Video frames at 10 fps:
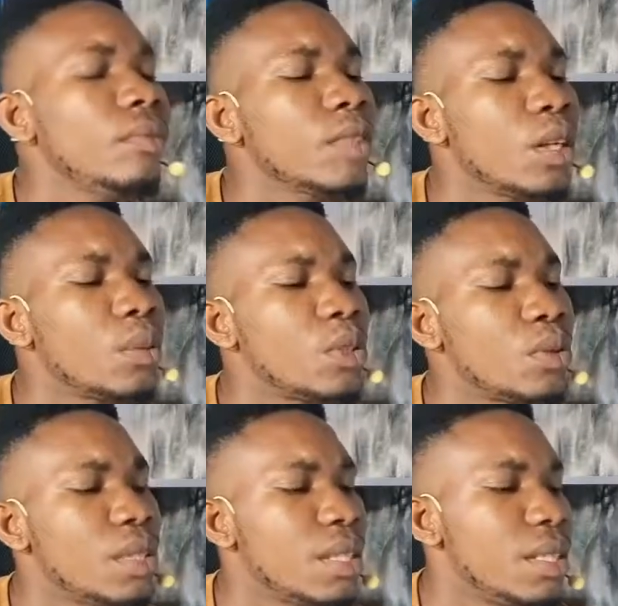
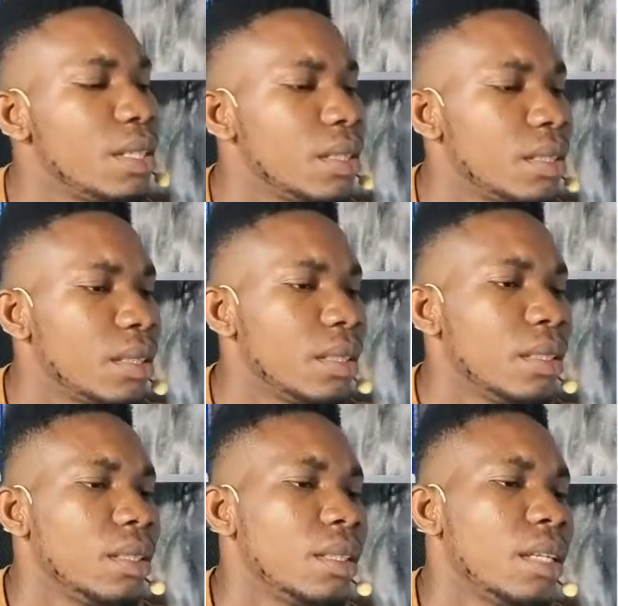Option D.
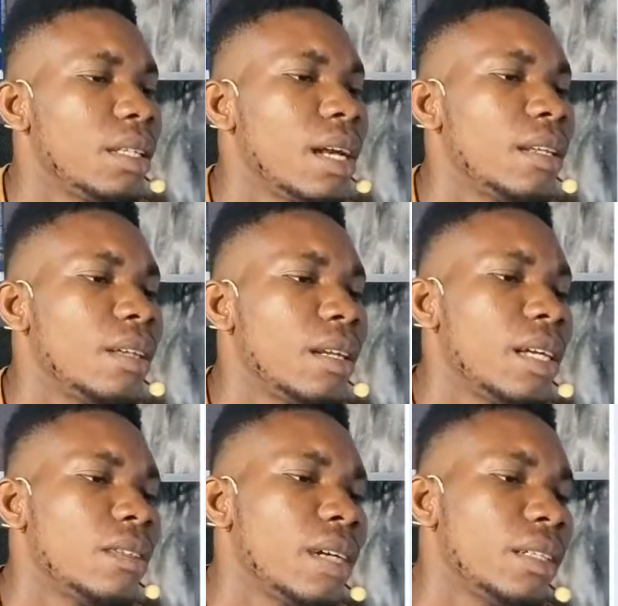They are generally
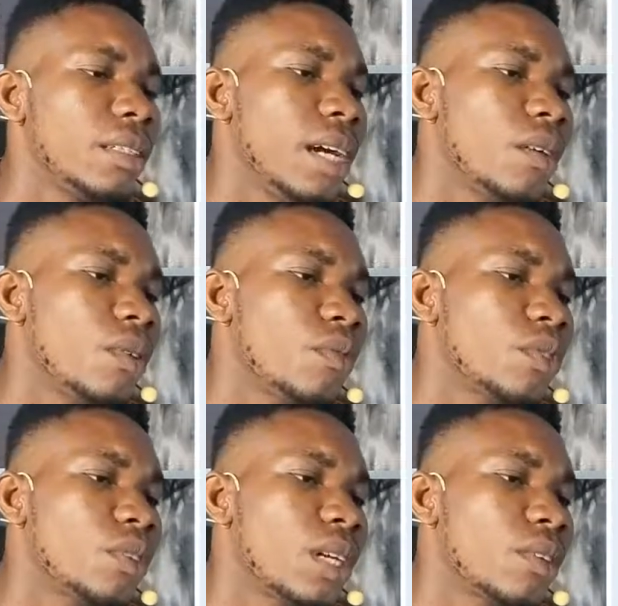less reactive. The alcohol
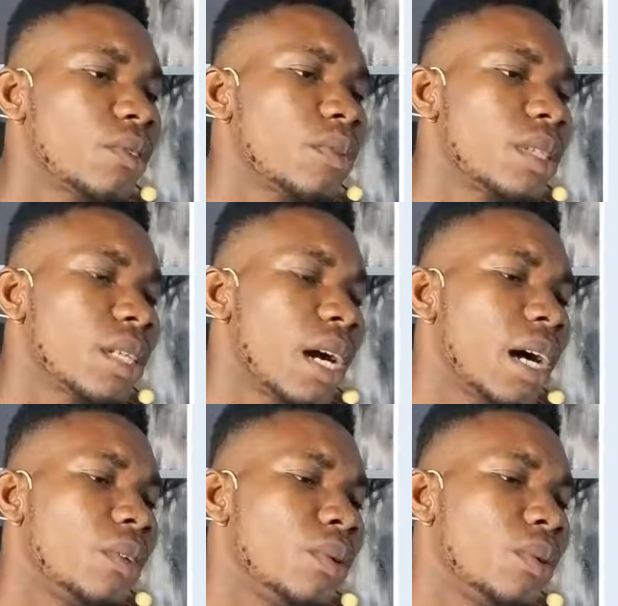functional group is
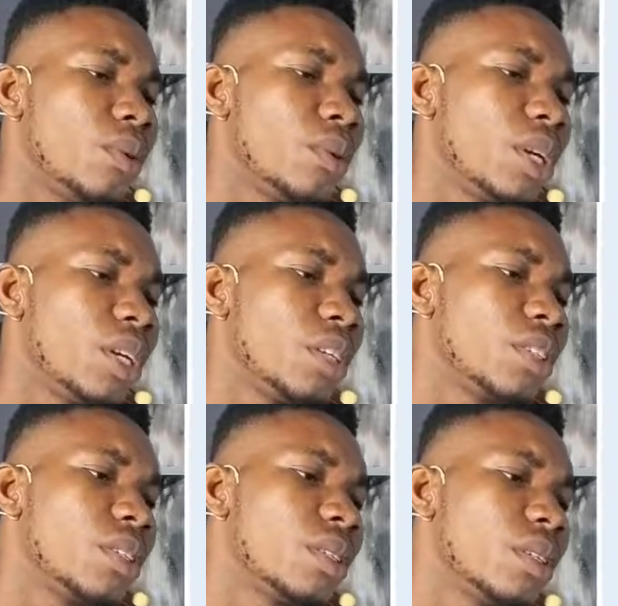
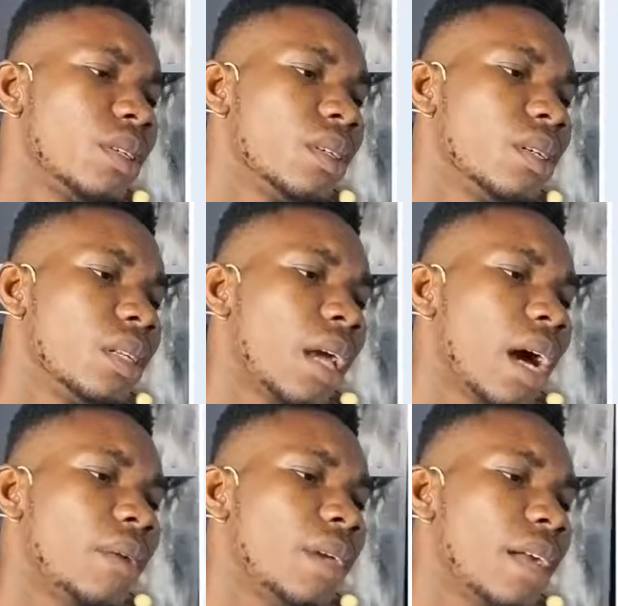ROH. The
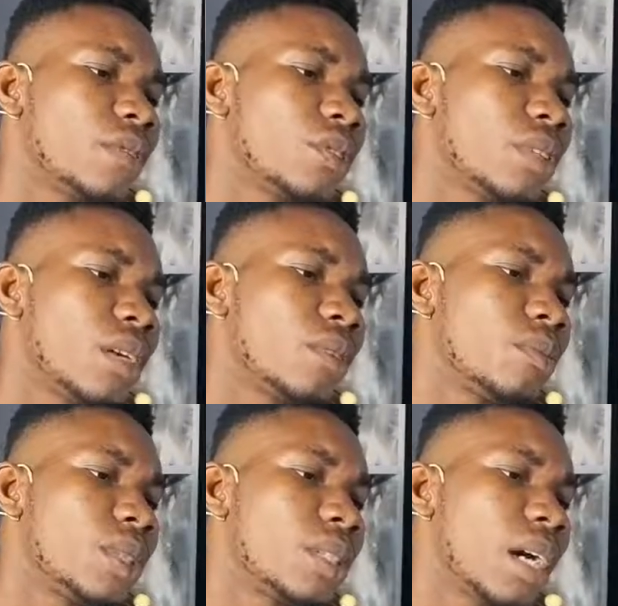aldehyde functional group
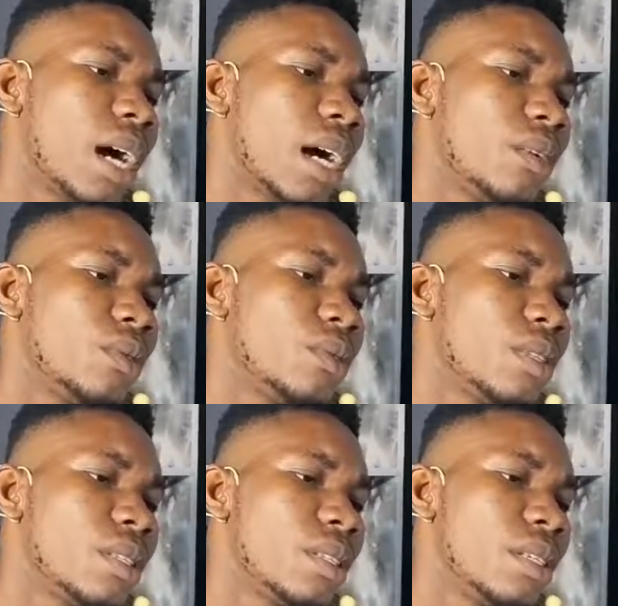is
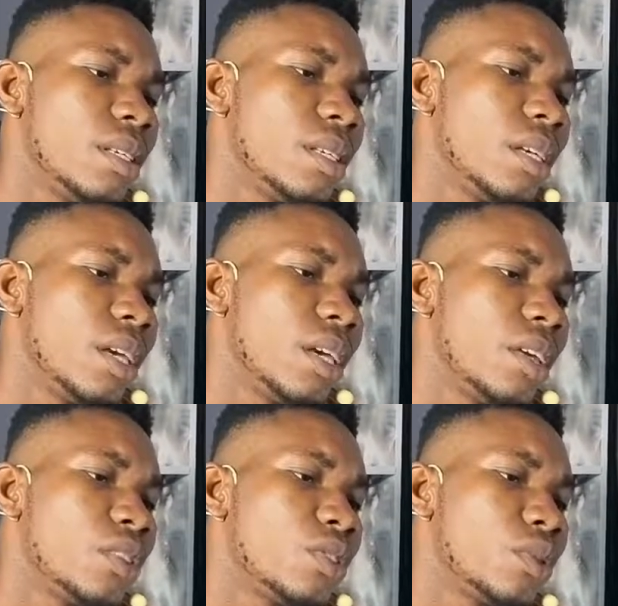
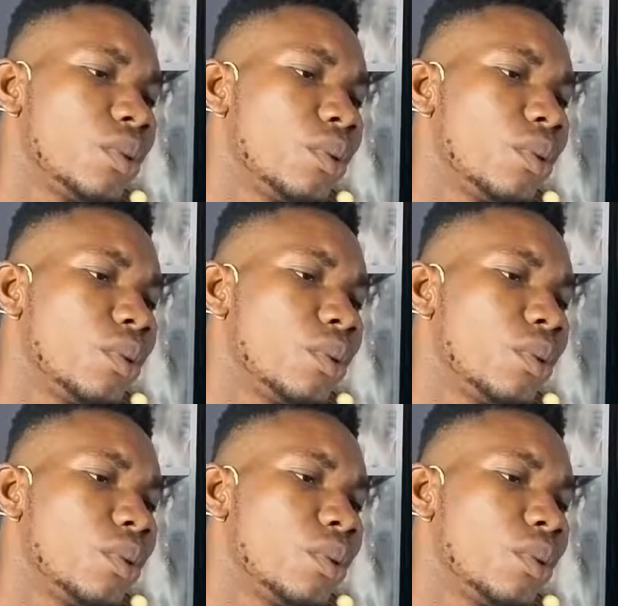ROCHO.